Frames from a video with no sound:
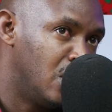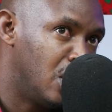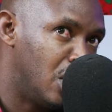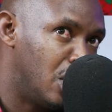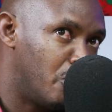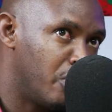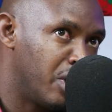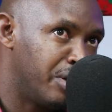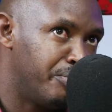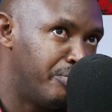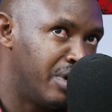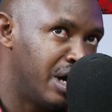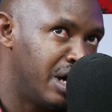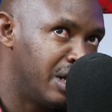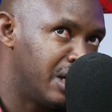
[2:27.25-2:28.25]

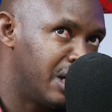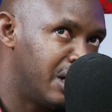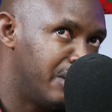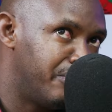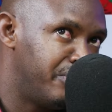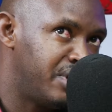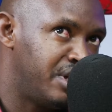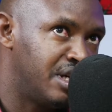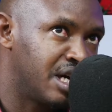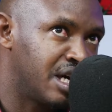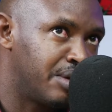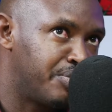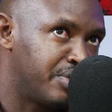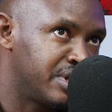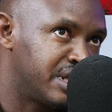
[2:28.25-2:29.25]
Whereby media
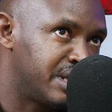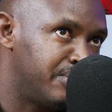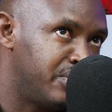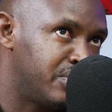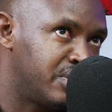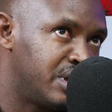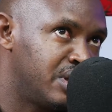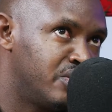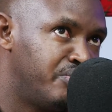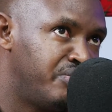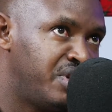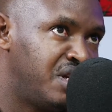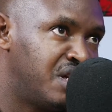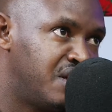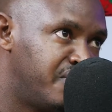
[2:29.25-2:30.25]
capacity building or
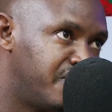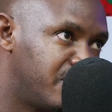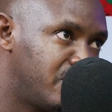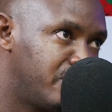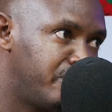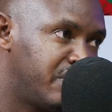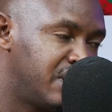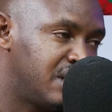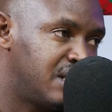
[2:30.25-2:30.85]
media development